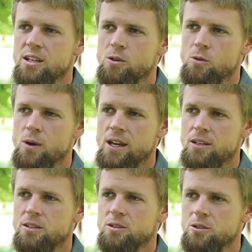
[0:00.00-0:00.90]

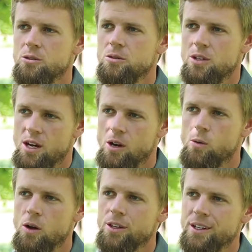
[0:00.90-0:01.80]
equate to nut
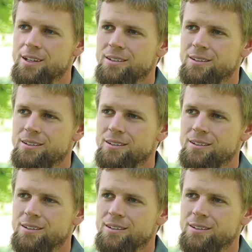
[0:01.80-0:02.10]
quality.